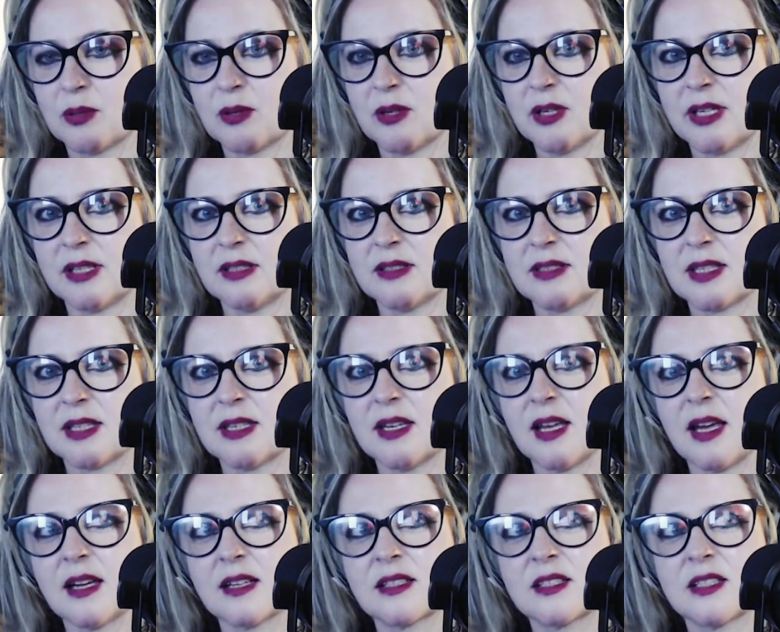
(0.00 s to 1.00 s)
point. And
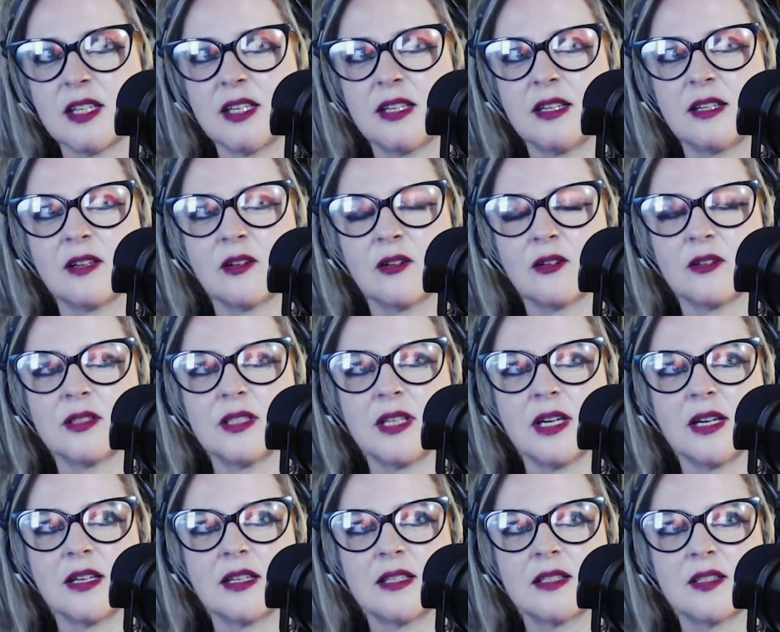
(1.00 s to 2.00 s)
actually, on
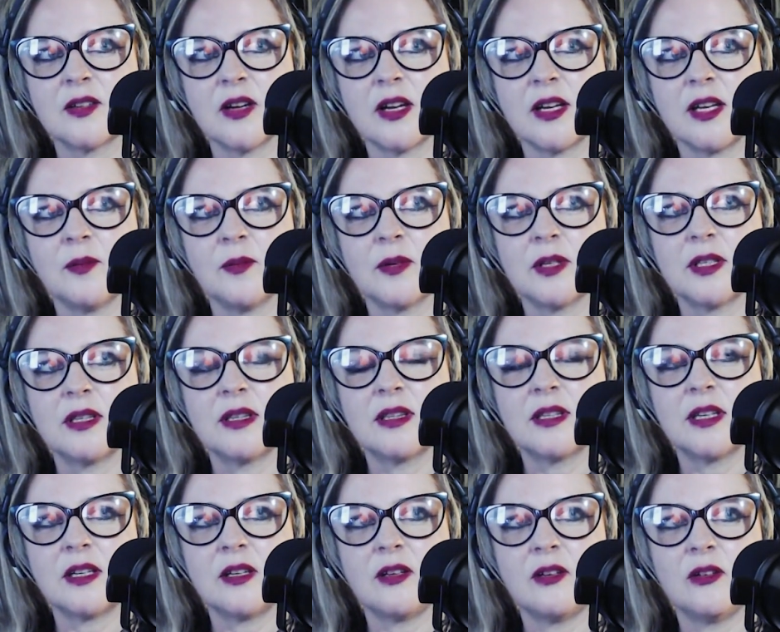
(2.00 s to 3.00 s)
that, is there anyone
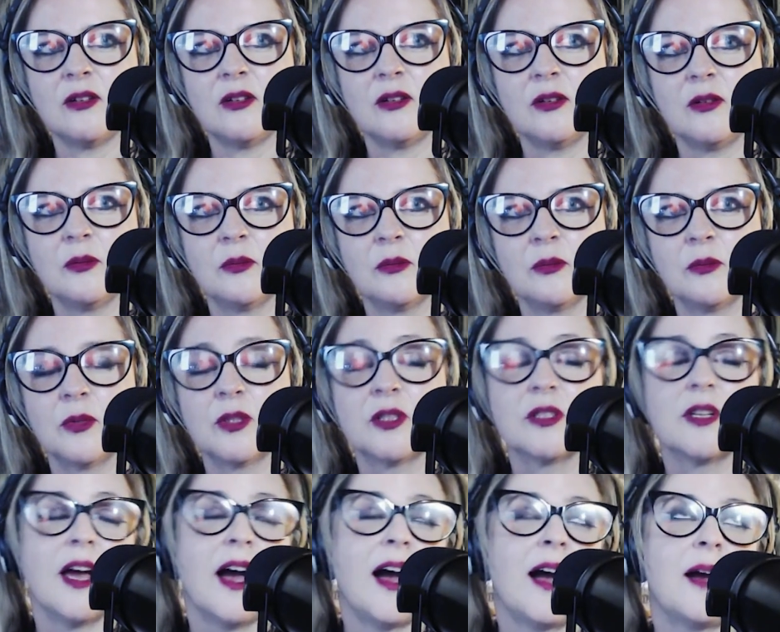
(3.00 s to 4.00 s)
that you
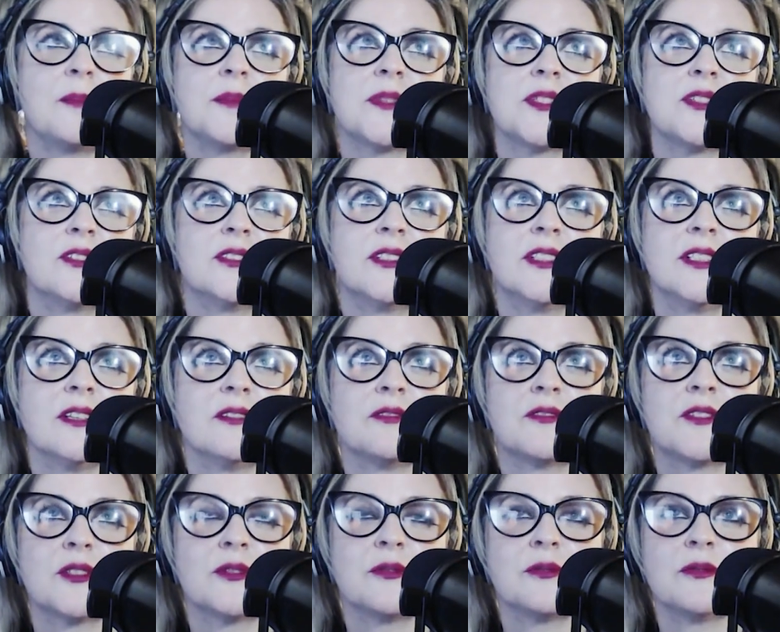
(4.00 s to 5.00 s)
would absolutely
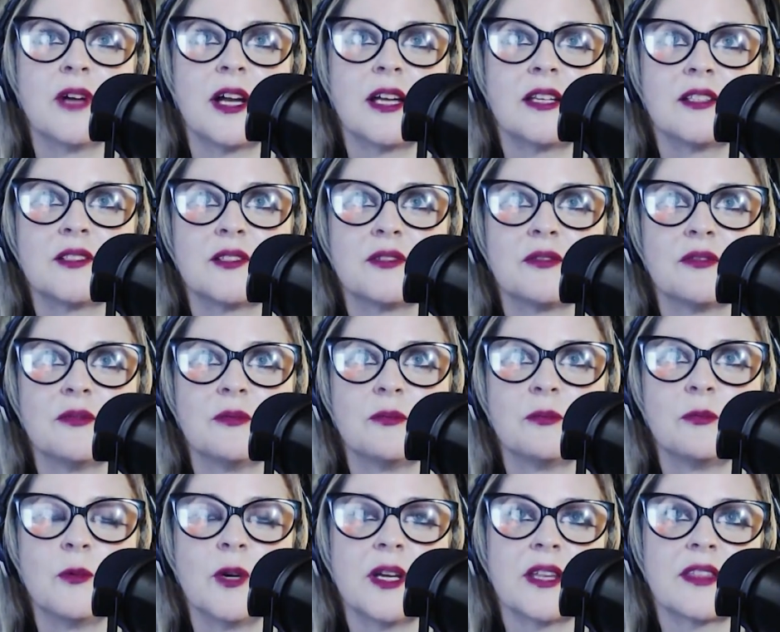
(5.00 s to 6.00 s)
love to write
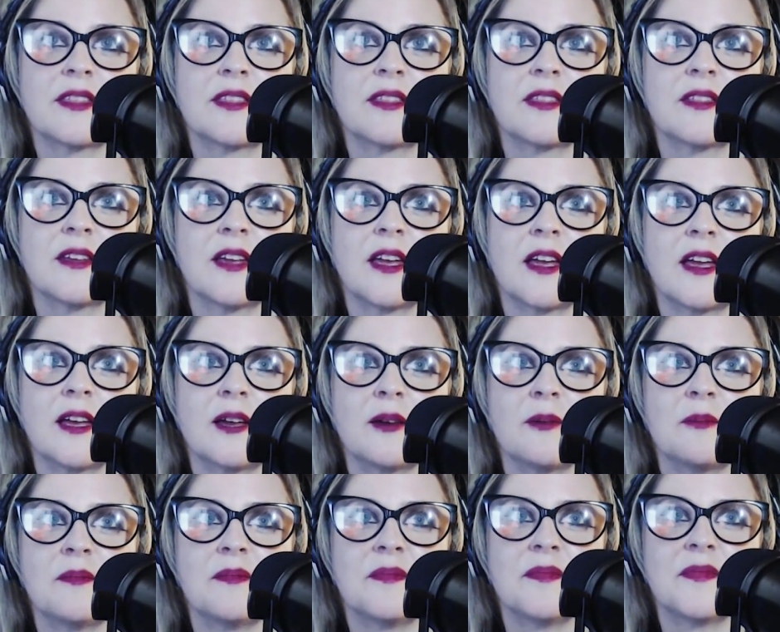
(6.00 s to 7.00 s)
with?
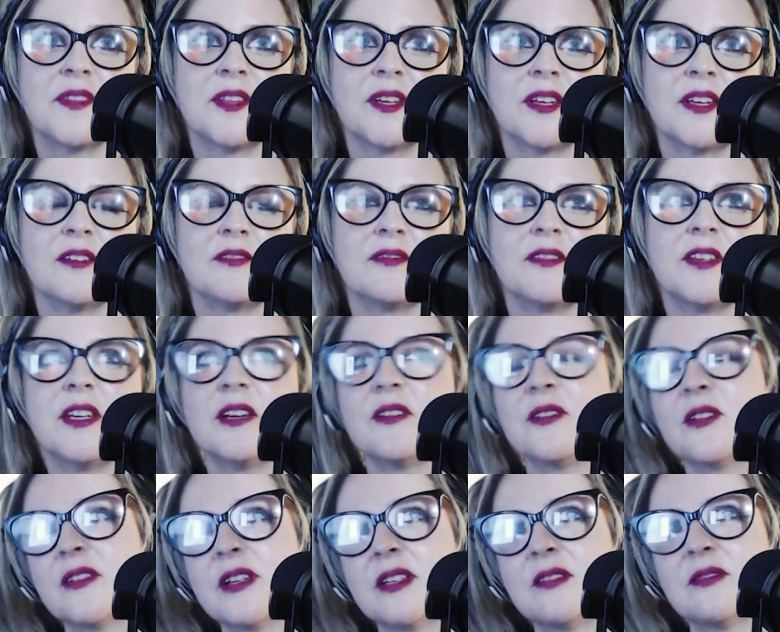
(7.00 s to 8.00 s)
That you've
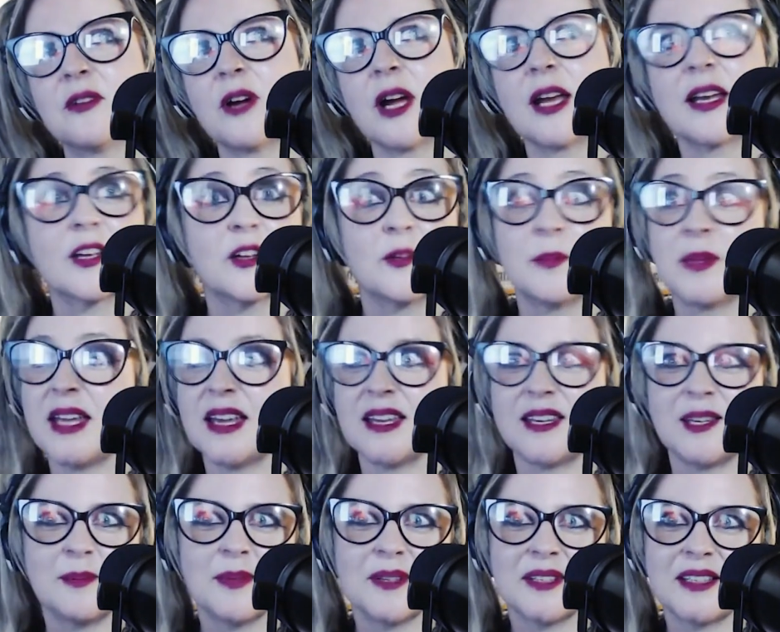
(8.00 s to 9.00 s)
never written for? And it could be
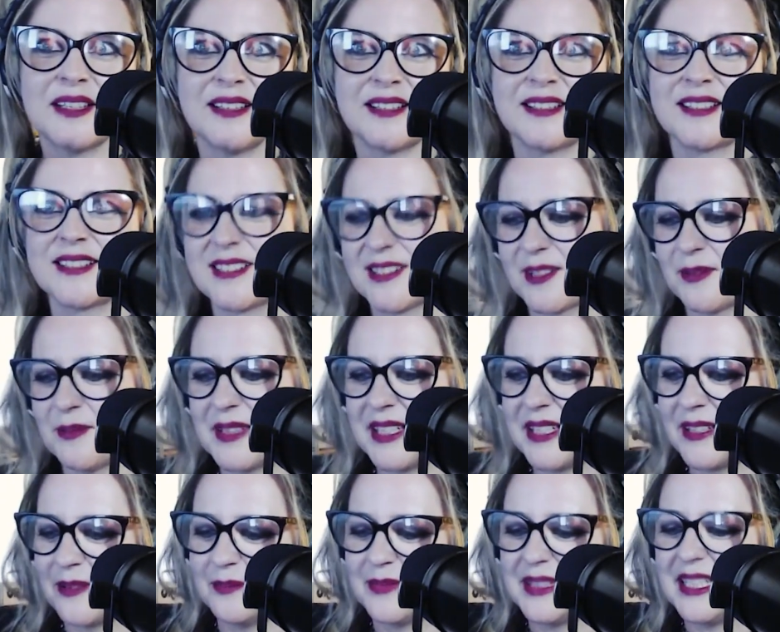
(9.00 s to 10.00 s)
anybody, like
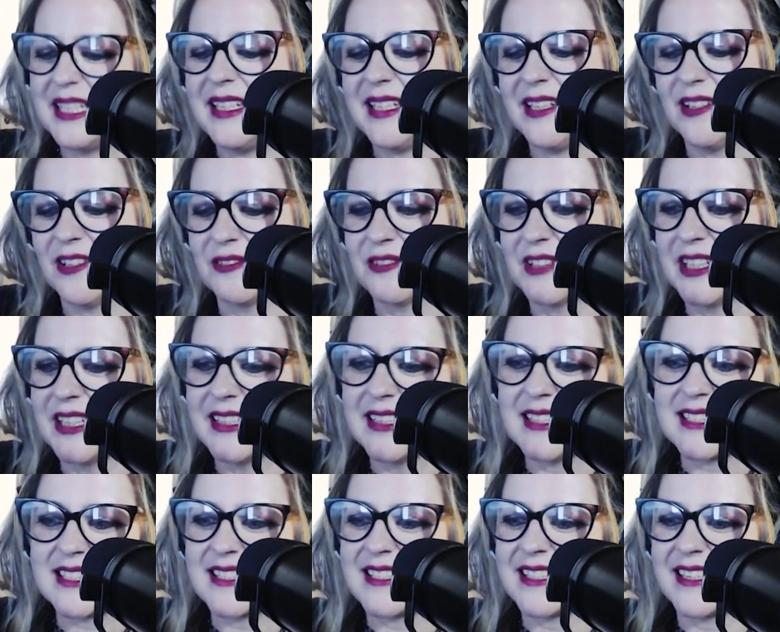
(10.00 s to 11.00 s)
somebody completely
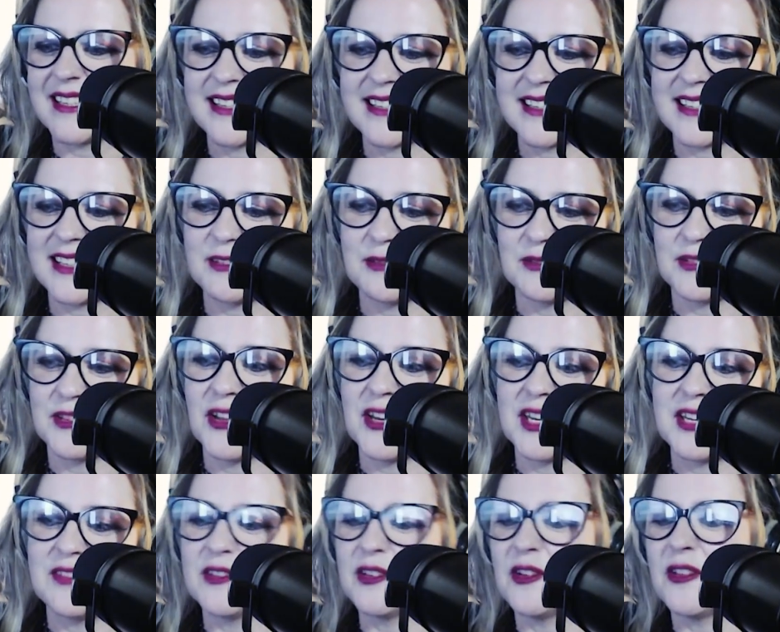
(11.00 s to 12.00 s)
unrealistic,
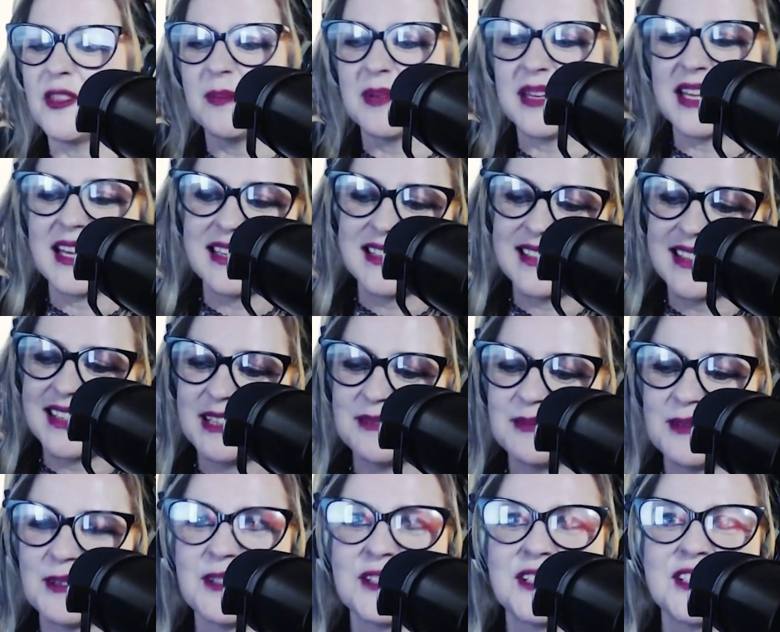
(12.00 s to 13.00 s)
not even on the planet
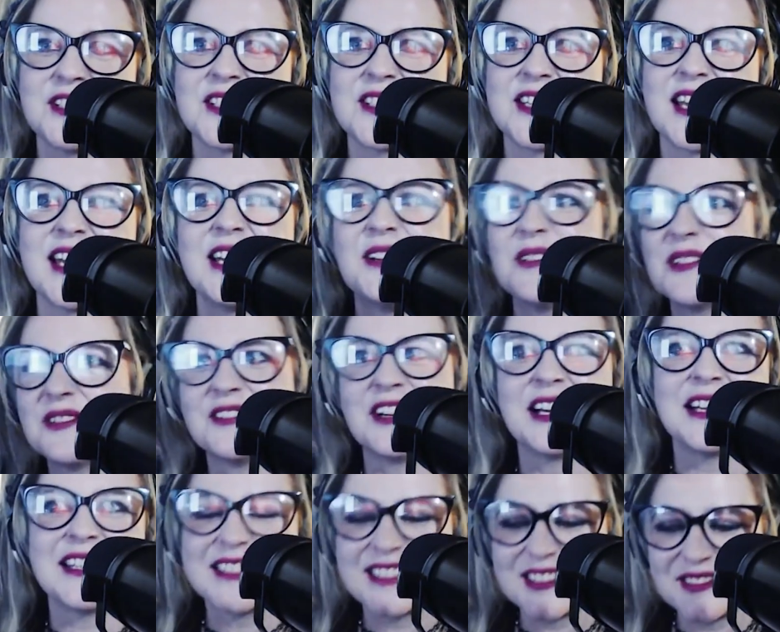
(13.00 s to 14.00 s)
anymore, just anyone
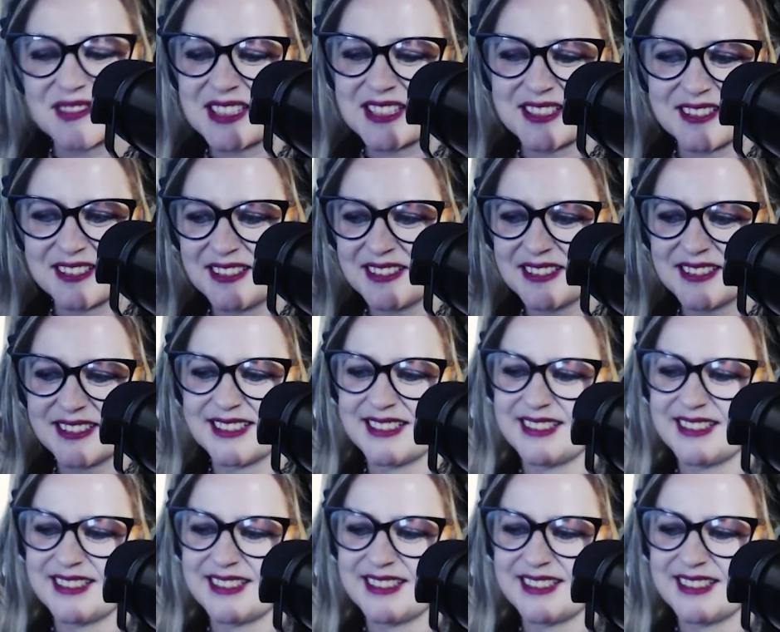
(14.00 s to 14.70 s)
random at all.